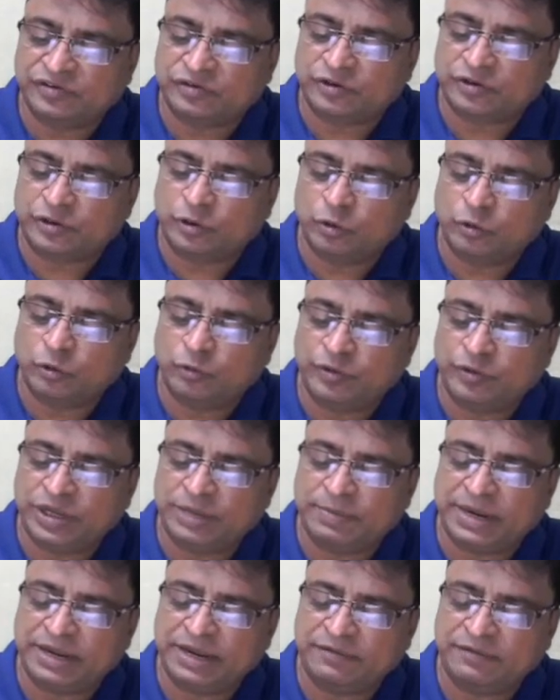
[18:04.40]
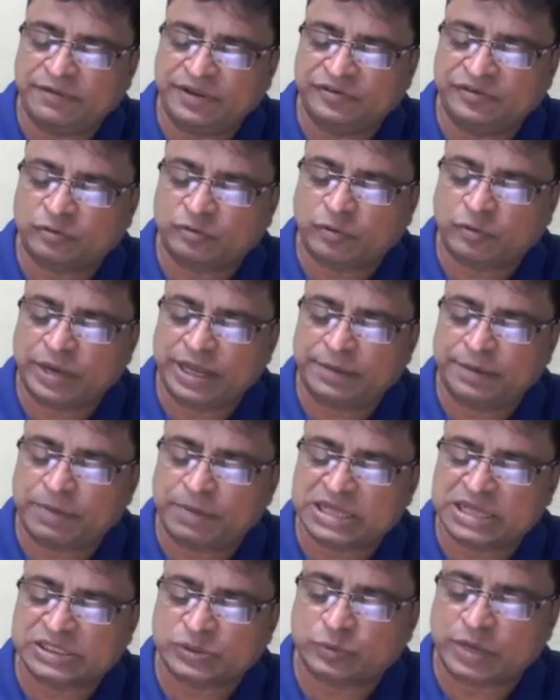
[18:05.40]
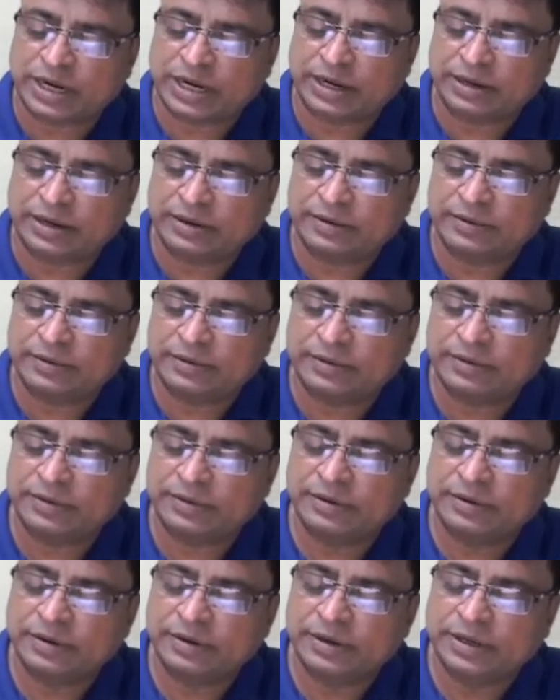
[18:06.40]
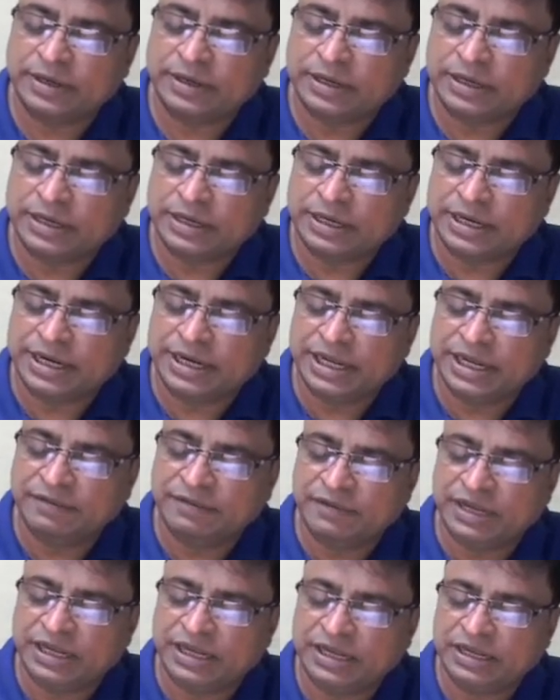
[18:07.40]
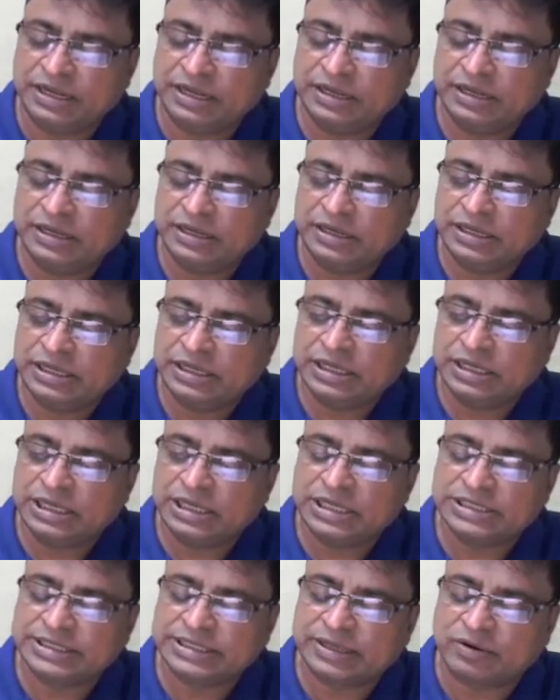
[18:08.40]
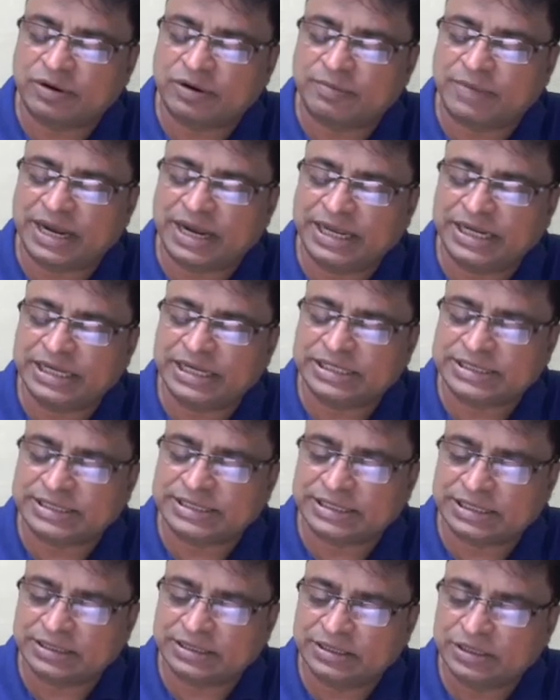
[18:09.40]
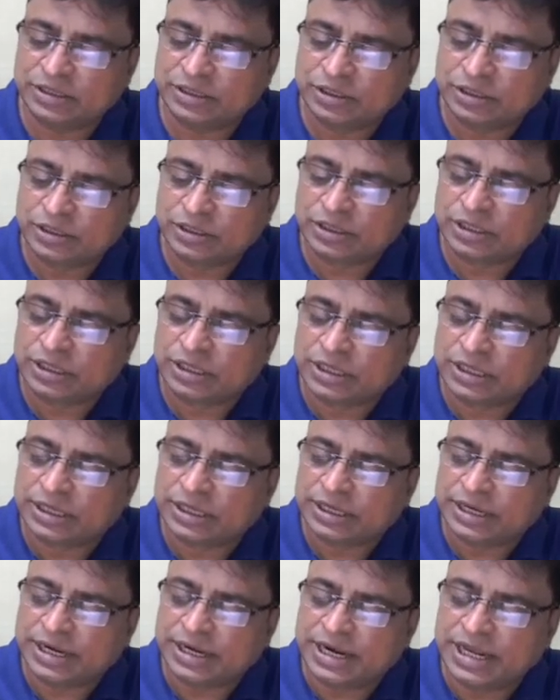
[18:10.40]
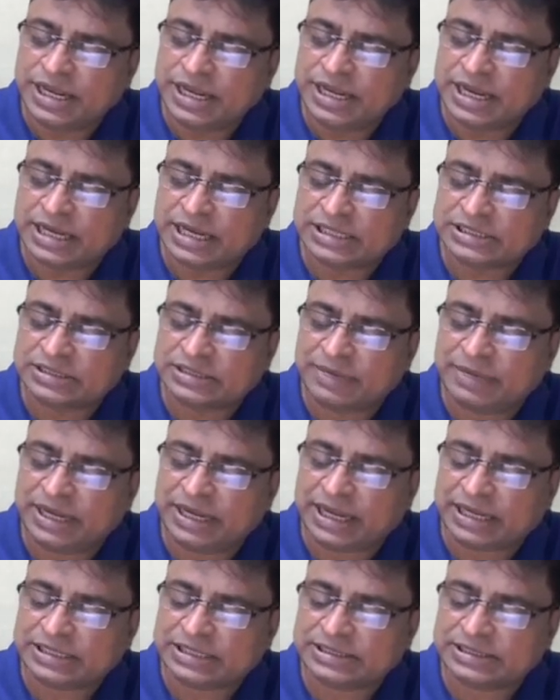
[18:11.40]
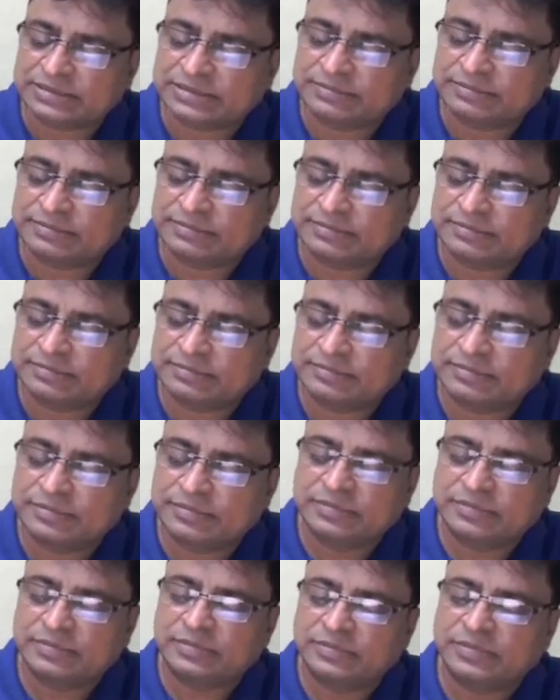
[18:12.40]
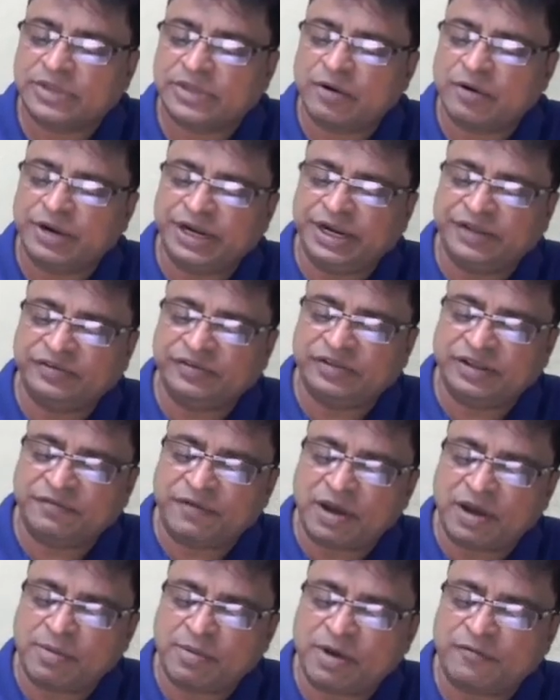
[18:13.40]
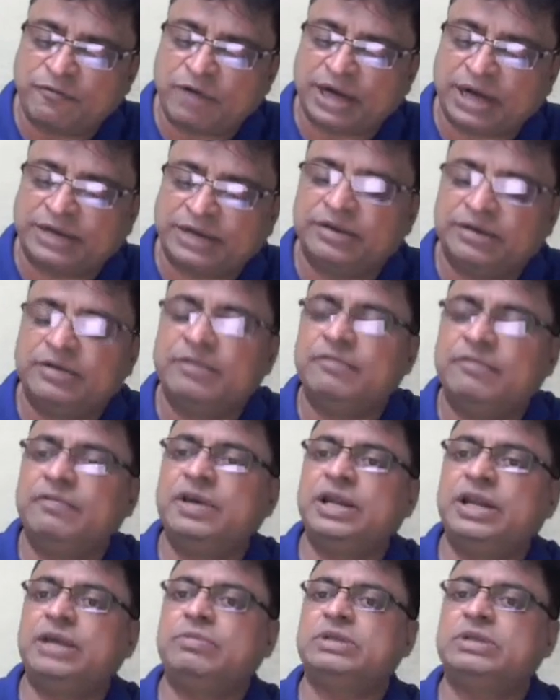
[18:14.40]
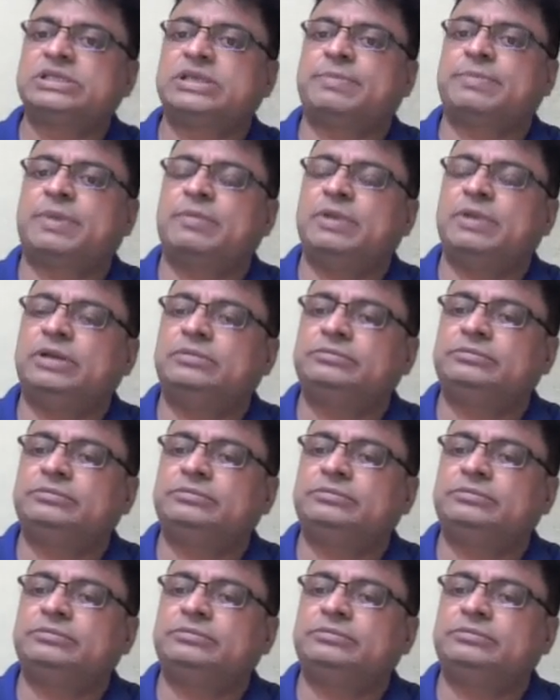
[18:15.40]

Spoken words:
2V by V square plus 1 dV is equal to minus dx by x. Now it is in the form of what? Variable separable.